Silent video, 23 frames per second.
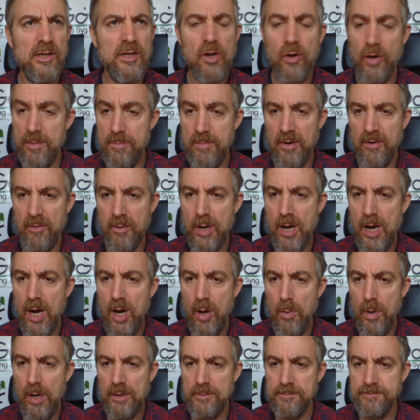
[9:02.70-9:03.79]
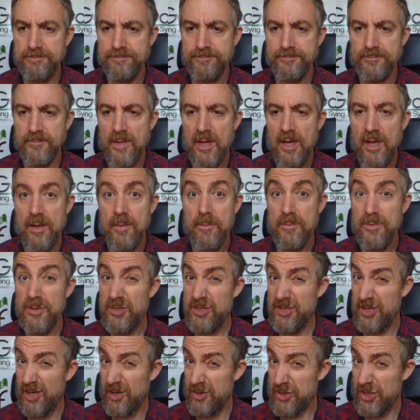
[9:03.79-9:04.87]
Colin Morikawa,
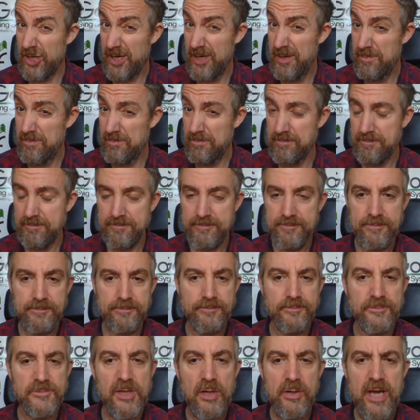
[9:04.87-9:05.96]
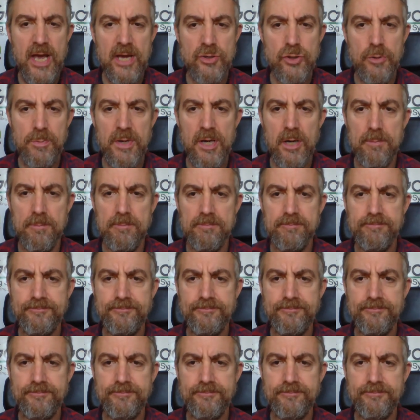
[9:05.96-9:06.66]
Sungjae. So yeah, it should be good.